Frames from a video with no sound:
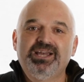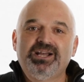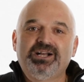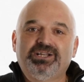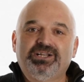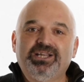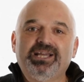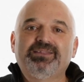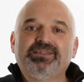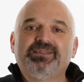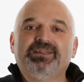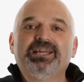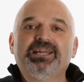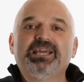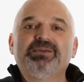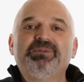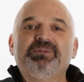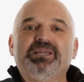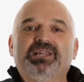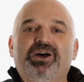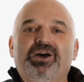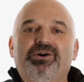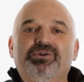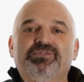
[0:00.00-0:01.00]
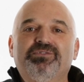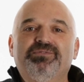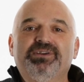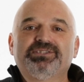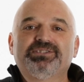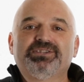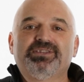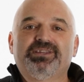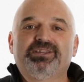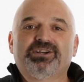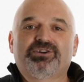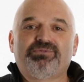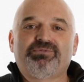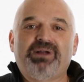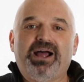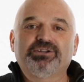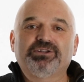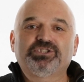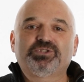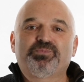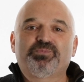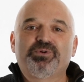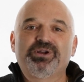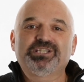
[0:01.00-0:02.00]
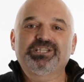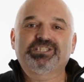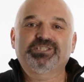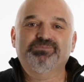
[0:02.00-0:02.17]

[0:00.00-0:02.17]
Click the link below to visit the CrowdSpring